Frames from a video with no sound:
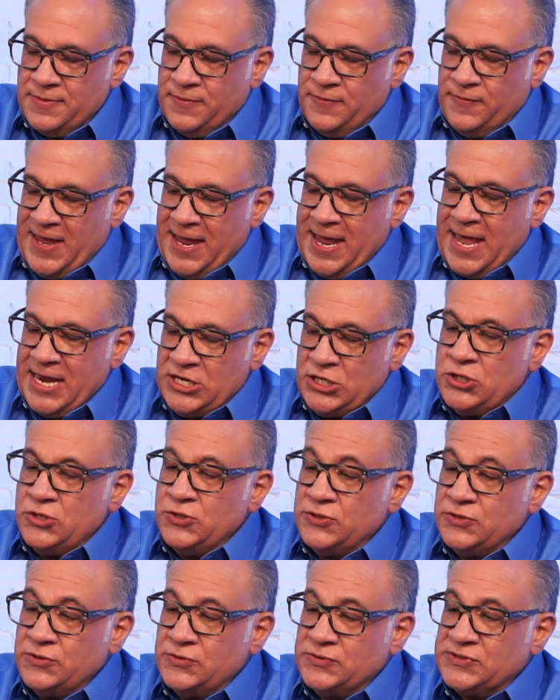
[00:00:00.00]
they had
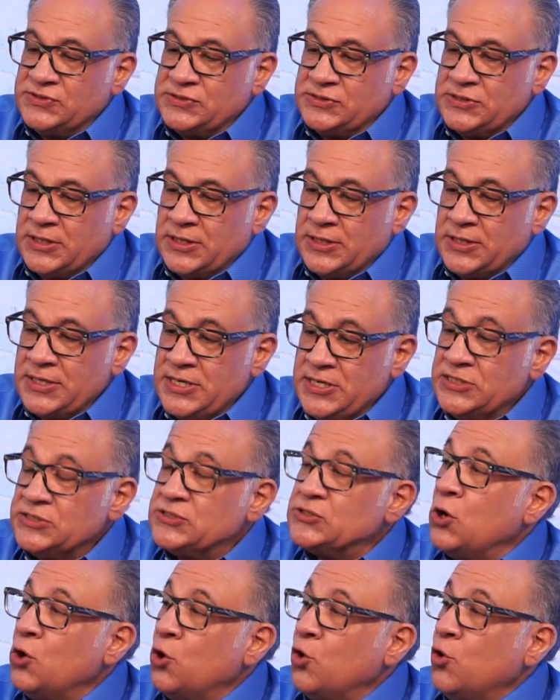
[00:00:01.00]
used uh, his
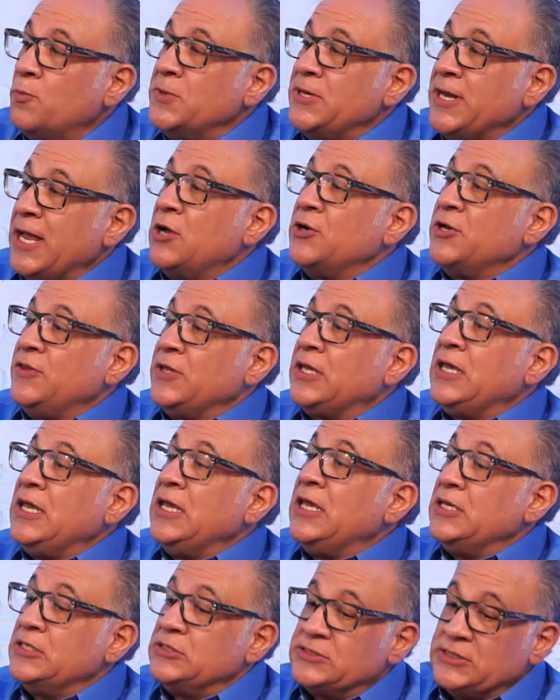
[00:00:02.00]
home down in the
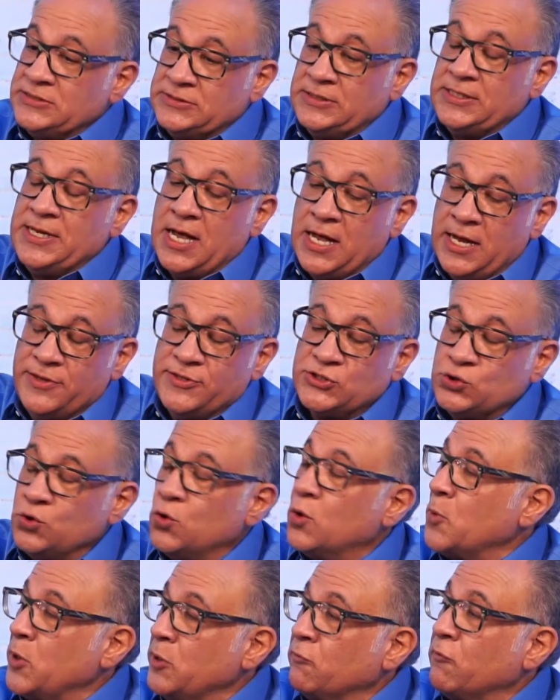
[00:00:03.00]
Keys. His the eye of the
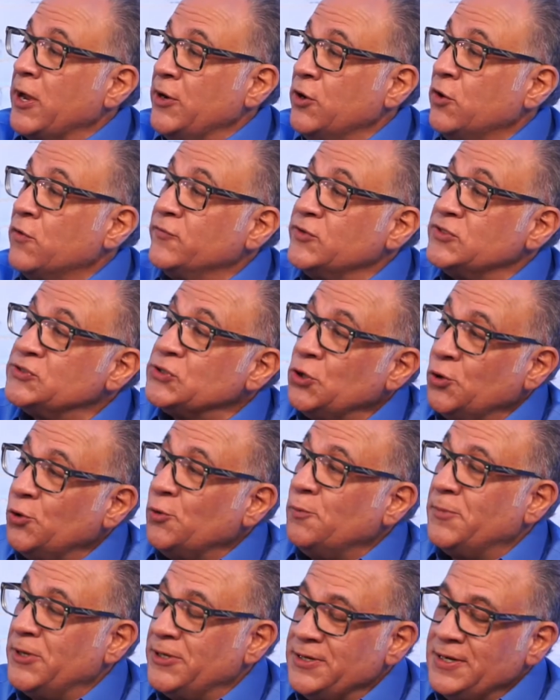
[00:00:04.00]
storm went right over his
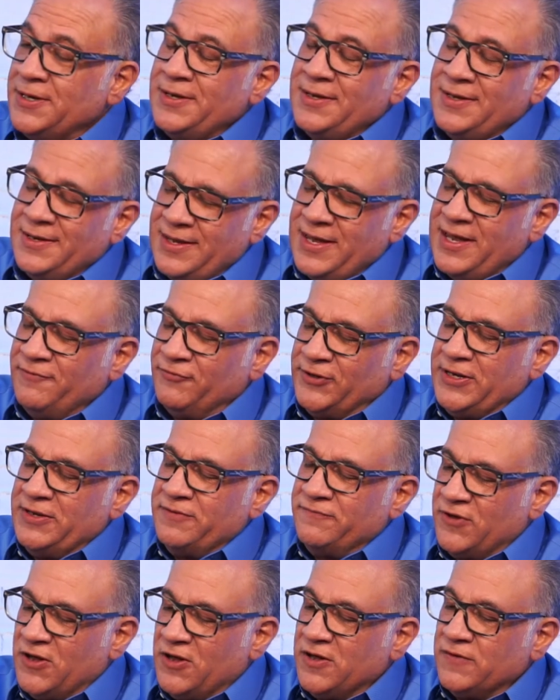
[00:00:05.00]
home, but heavily
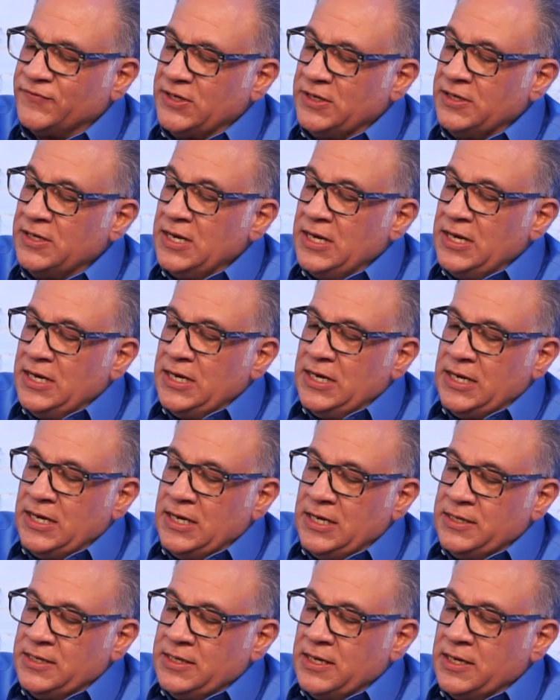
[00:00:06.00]
involved, in
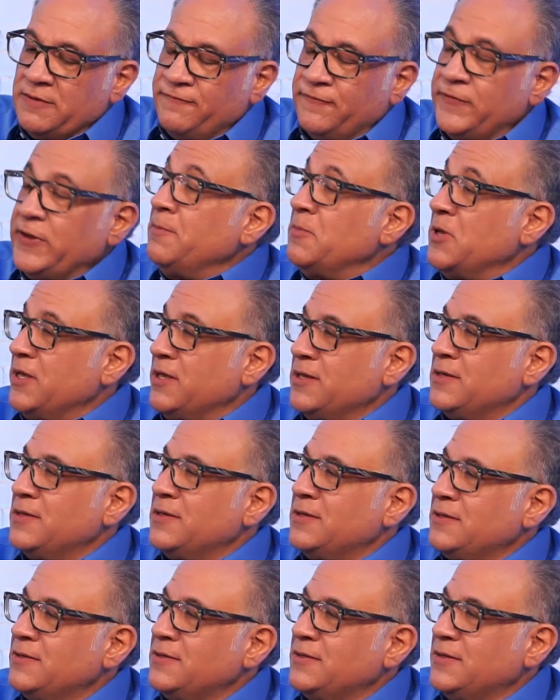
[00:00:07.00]
and uh, FEMA
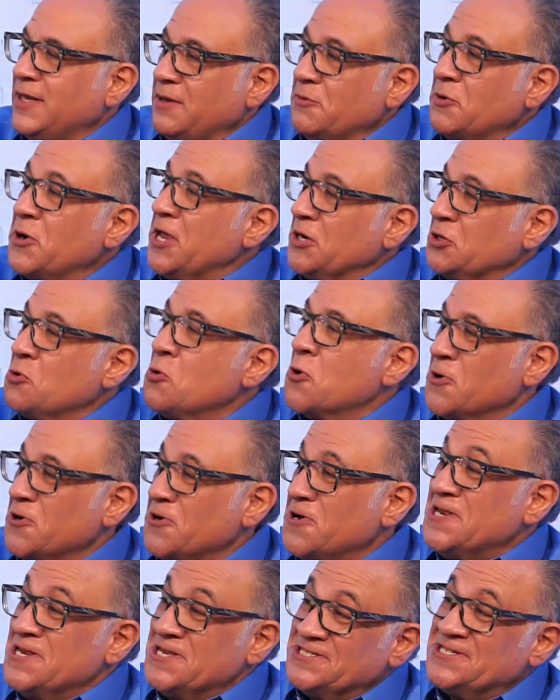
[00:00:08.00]
they were
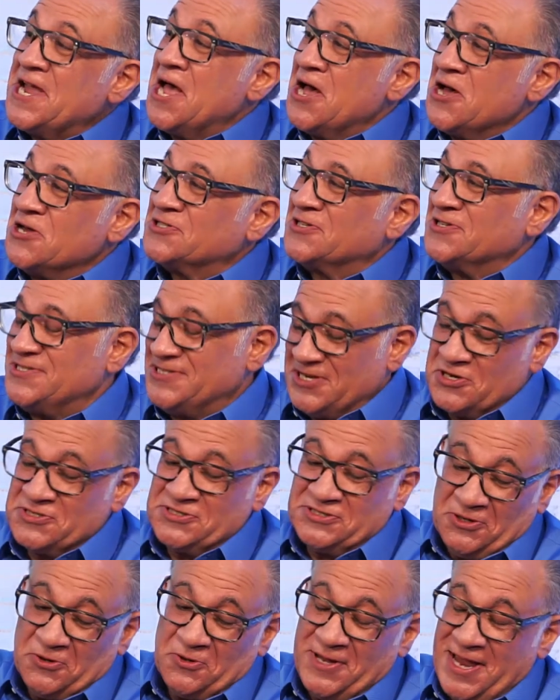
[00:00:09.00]
headquartered in his house because
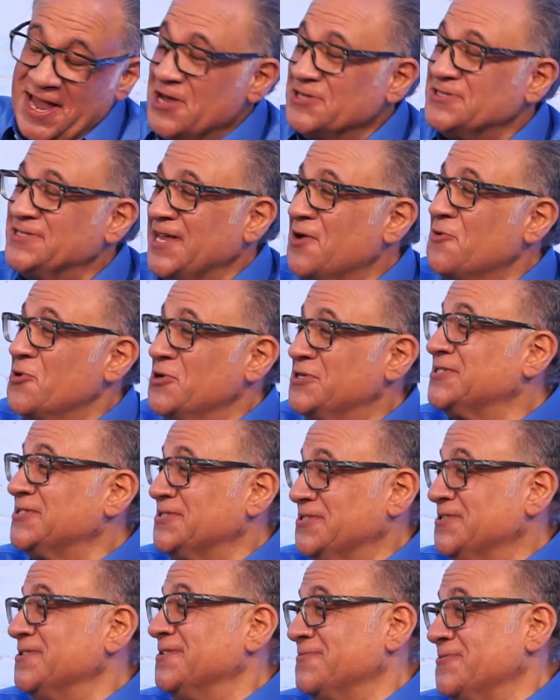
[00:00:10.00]
it's the only house that
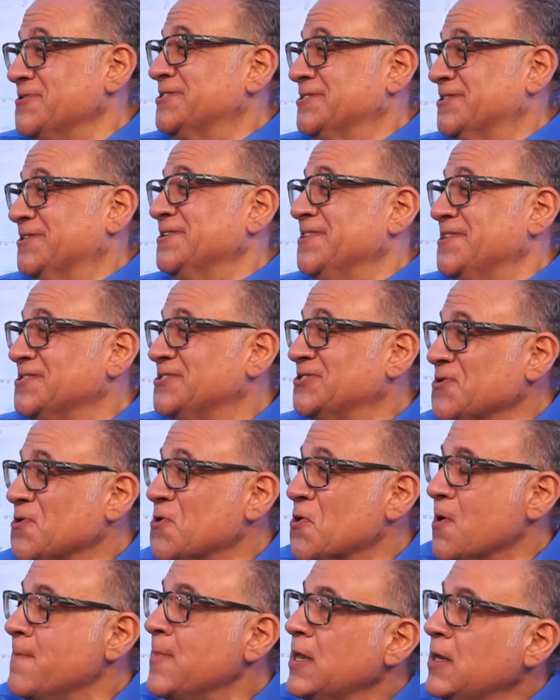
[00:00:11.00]
withstood, withstood the
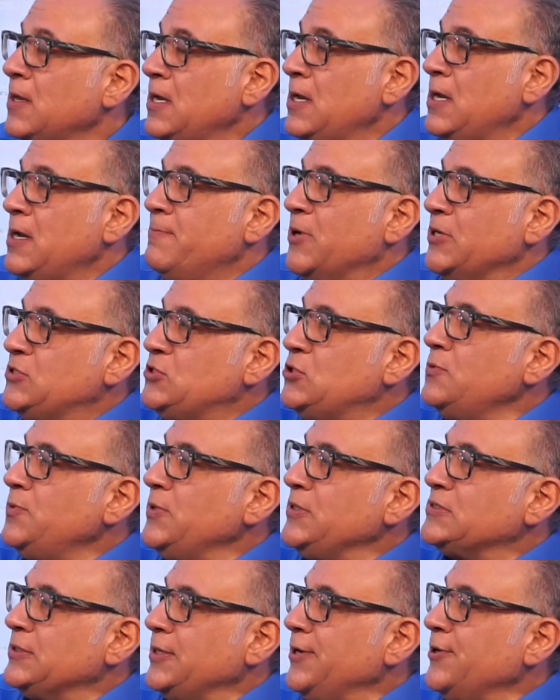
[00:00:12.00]
storm. But two
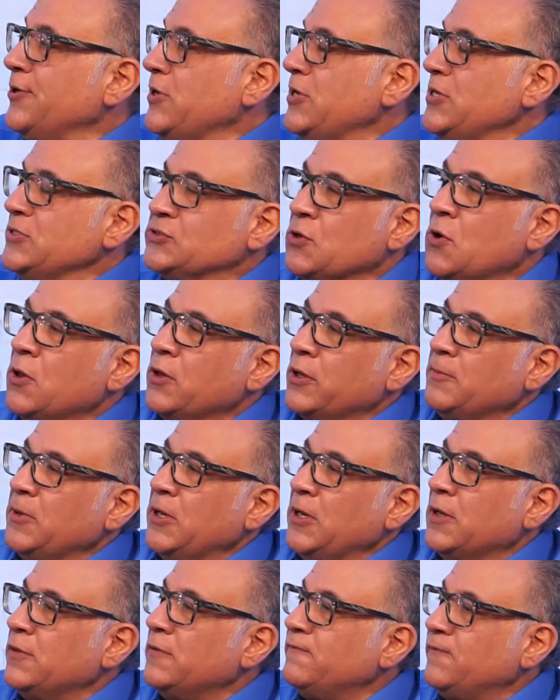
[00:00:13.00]
weeks later, he's calling me
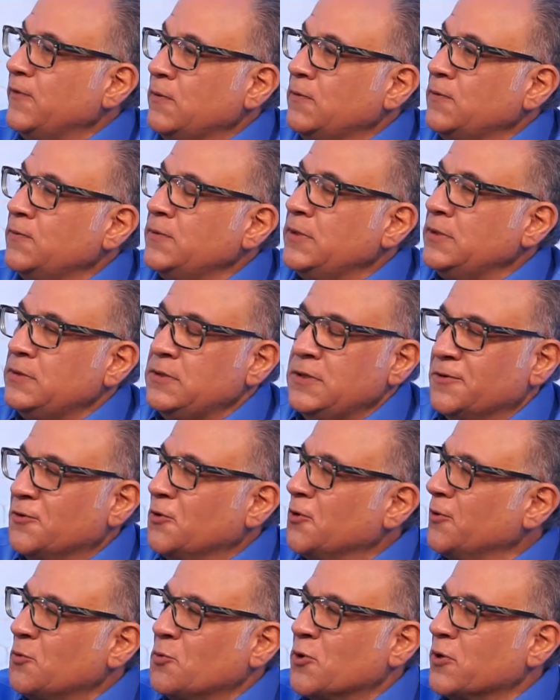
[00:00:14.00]
on the phone, and you know
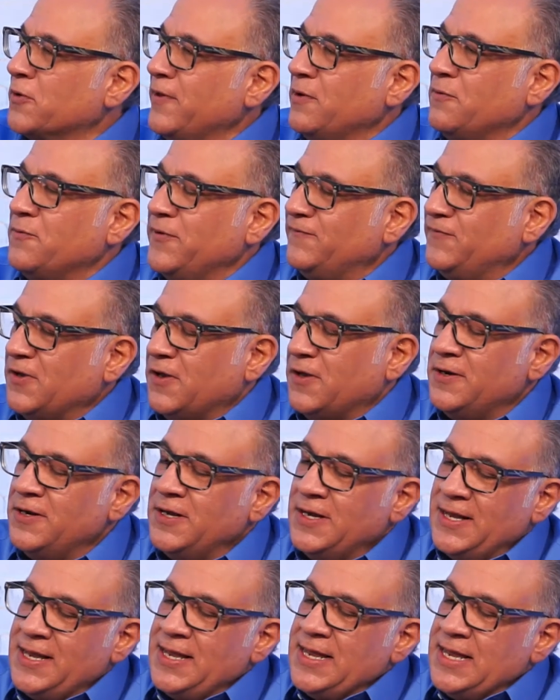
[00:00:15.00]
all the work that we've done,
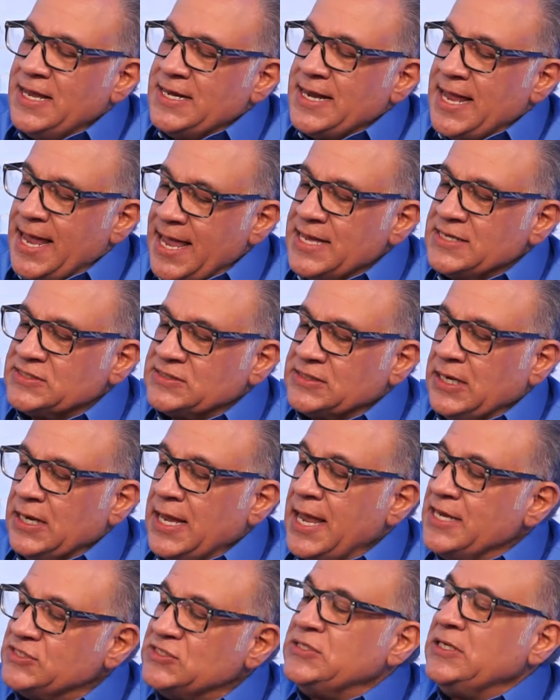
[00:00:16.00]
and asking,
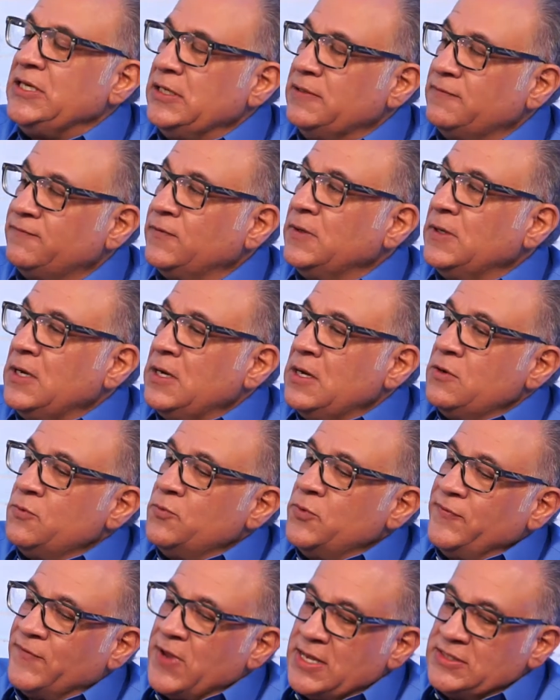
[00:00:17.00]
"Hey, Steve,
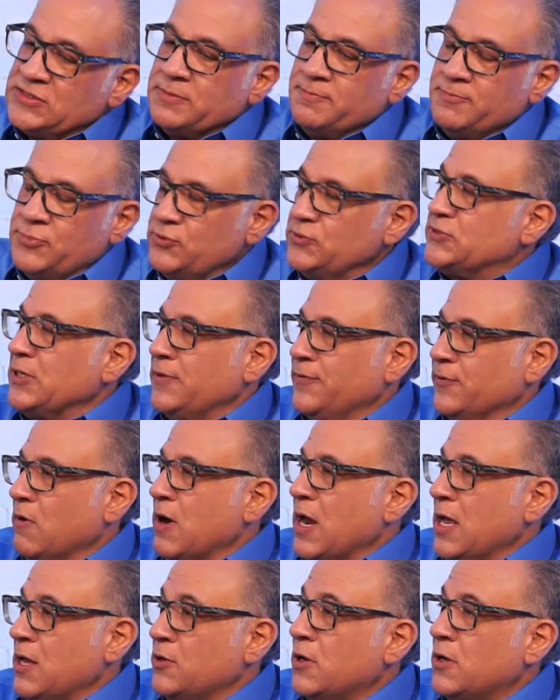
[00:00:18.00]
we've got some boots on the
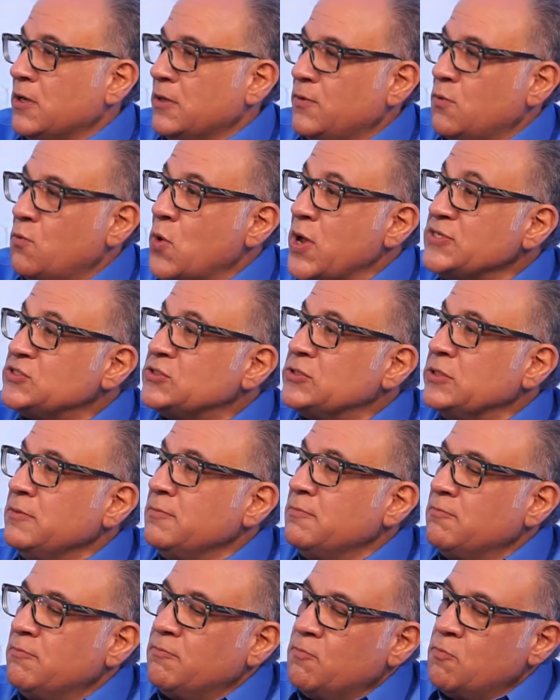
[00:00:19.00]
ground on the
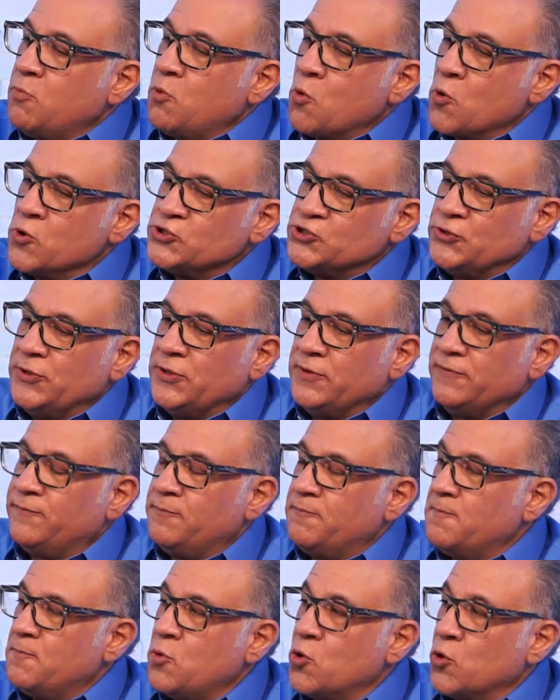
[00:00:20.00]
western portion of
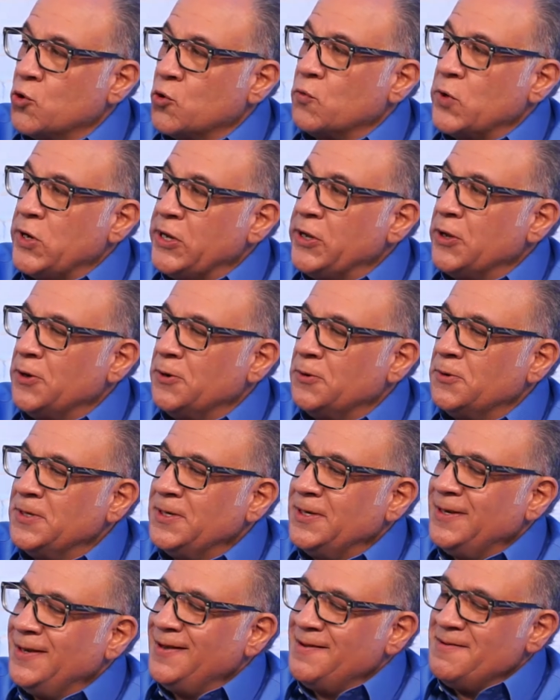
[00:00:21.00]
Puerto Rico.
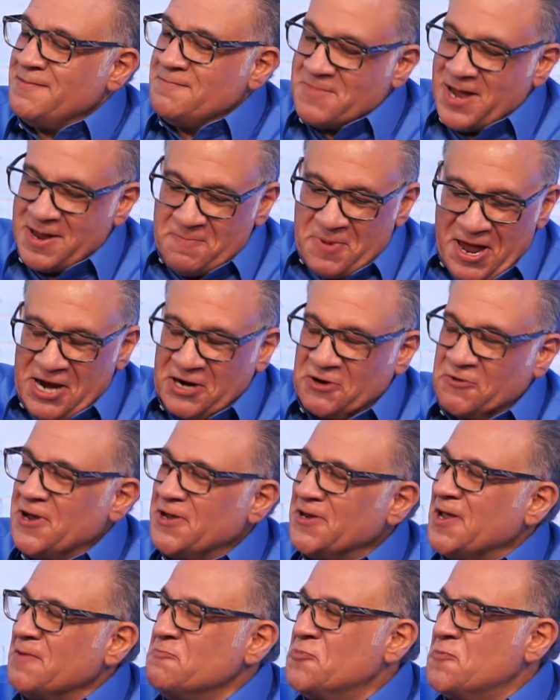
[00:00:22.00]
My
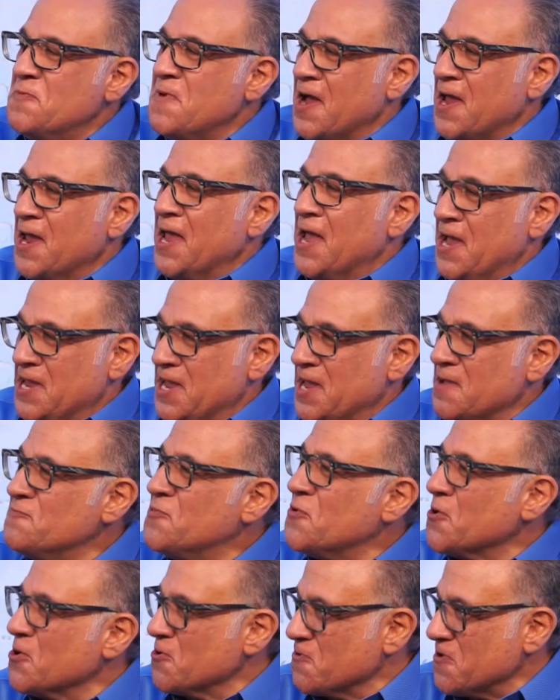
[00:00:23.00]
background, I'm I, I am
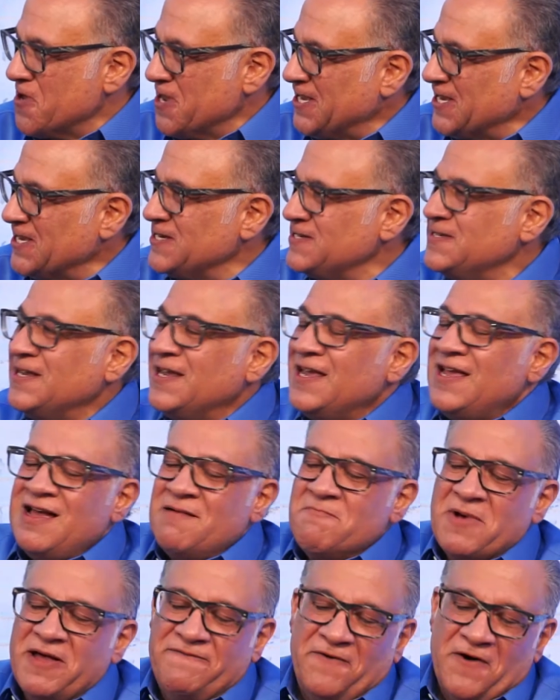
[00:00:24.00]
Puerto Rican.
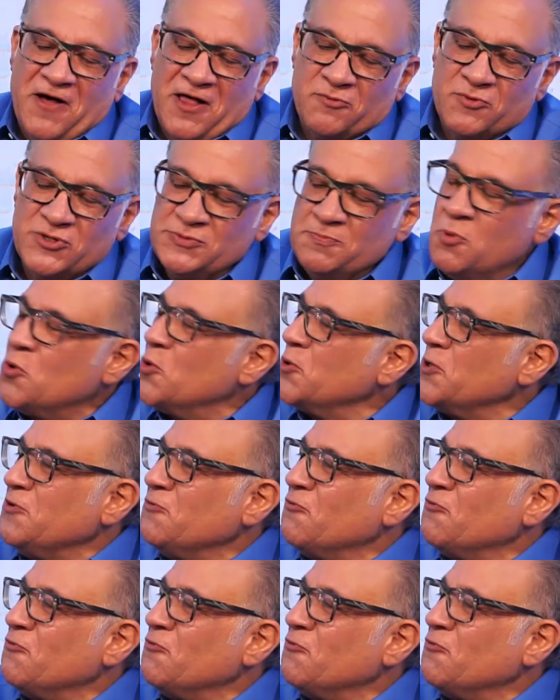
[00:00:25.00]
My father was born and